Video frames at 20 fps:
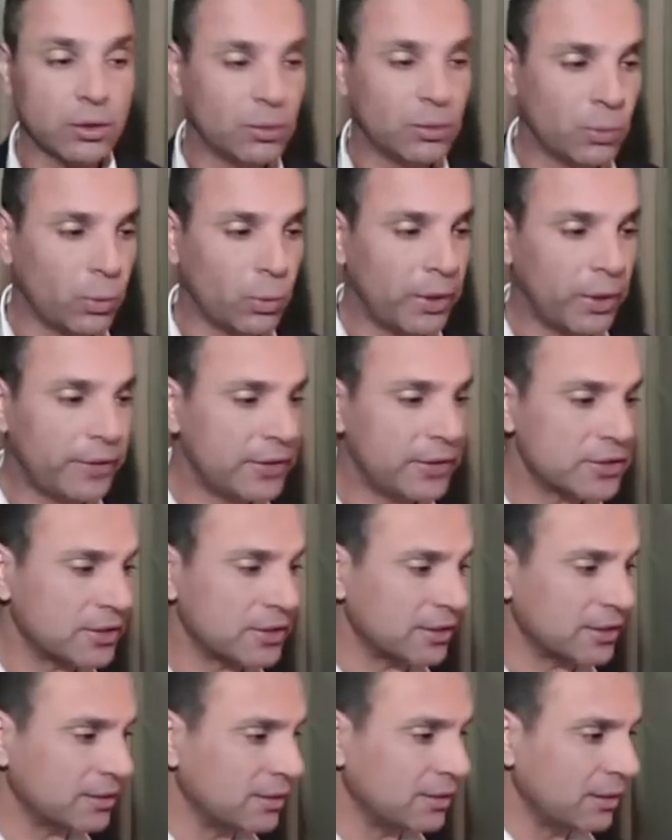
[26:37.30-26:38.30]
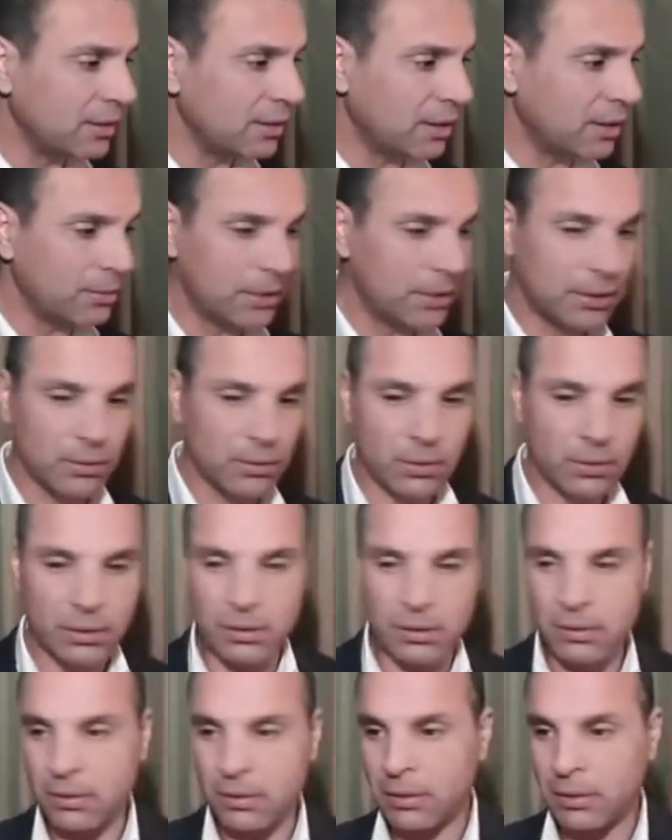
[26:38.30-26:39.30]
Where is it? I mean,
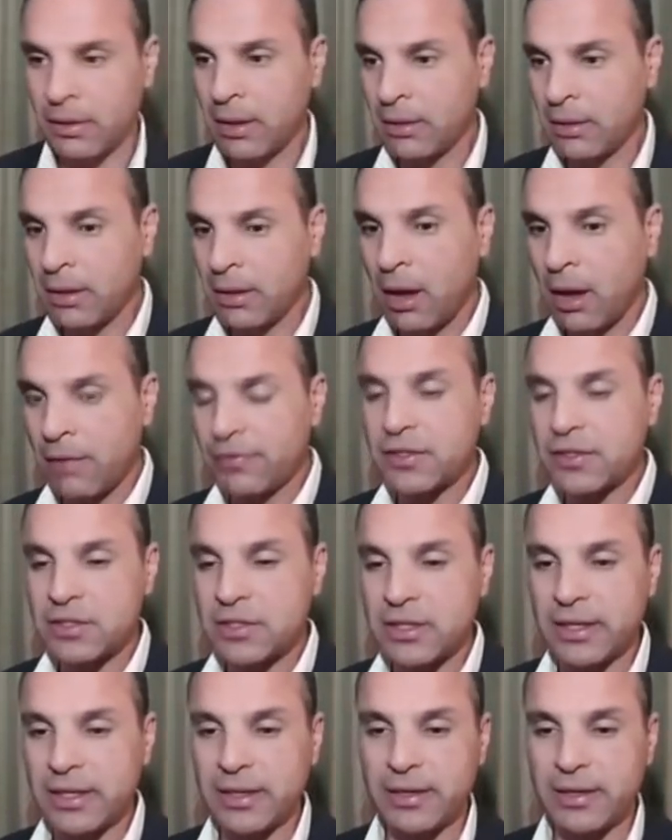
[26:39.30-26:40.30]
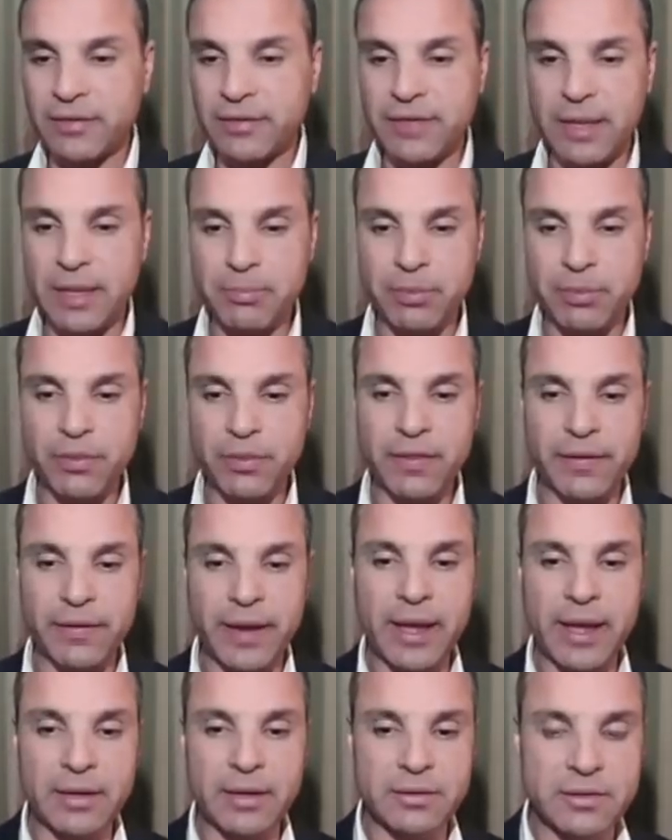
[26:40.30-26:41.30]
obviously, if they put their
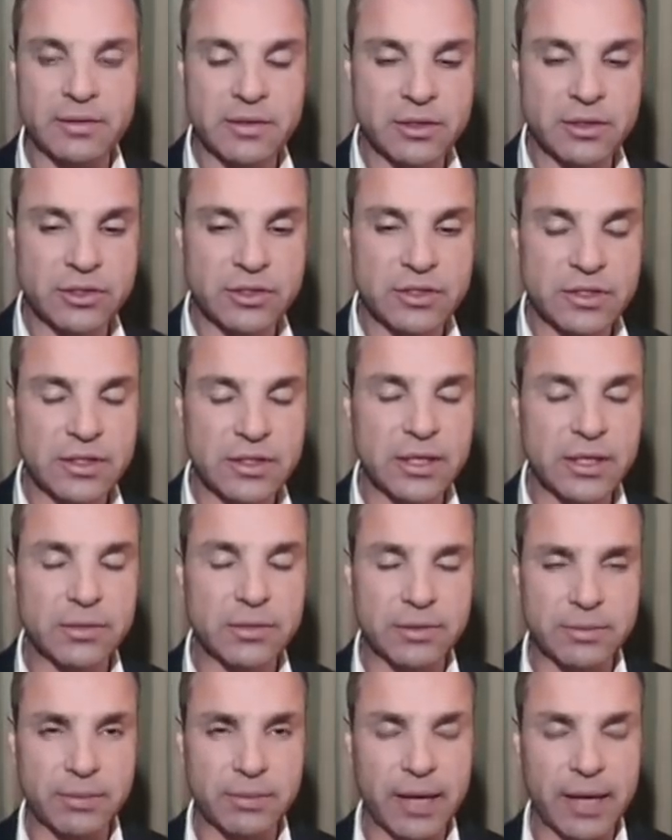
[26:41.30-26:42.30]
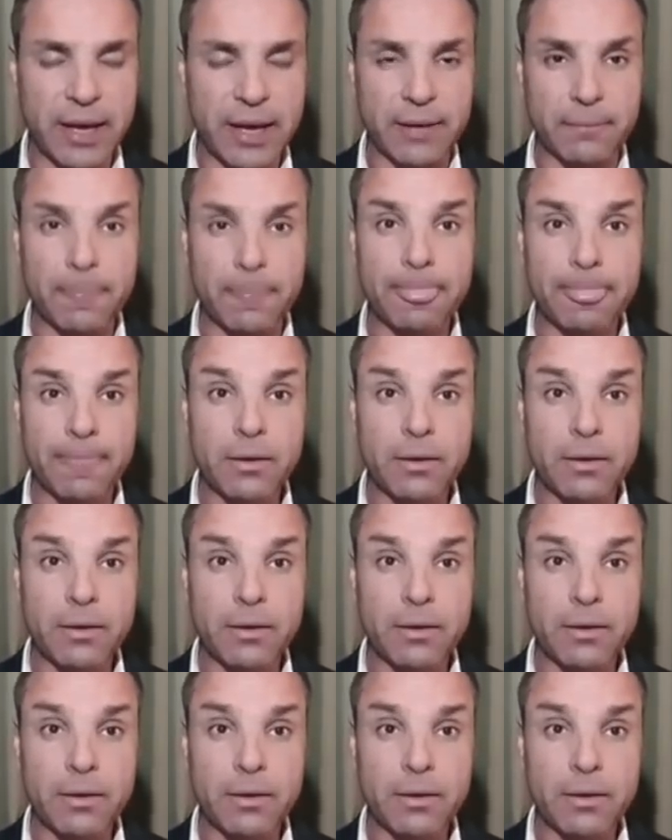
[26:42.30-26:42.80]
hand in such a secret plan,